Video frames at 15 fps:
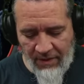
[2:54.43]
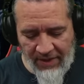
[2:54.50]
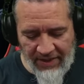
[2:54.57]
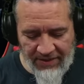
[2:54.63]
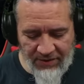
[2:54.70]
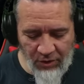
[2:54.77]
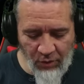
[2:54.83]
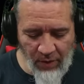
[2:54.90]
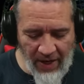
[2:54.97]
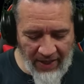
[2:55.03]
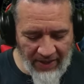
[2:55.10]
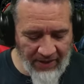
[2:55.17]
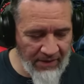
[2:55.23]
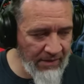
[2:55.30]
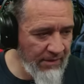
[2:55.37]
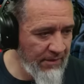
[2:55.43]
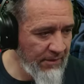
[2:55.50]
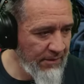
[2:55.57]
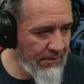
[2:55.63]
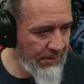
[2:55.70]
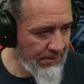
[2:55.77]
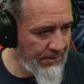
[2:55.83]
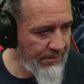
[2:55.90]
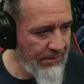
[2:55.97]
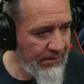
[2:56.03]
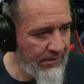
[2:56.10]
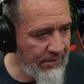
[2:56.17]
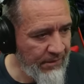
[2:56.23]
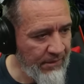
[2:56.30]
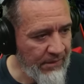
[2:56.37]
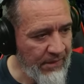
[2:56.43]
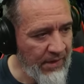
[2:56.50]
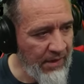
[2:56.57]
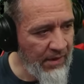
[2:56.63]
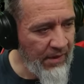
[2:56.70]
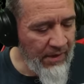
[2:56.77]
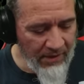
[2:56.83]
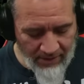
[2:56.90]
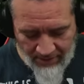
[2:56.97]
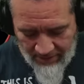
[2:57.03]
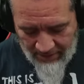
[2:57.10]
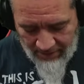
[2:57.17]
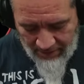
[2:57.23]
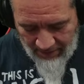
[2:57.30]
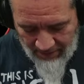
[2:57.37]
Okay, still writing. I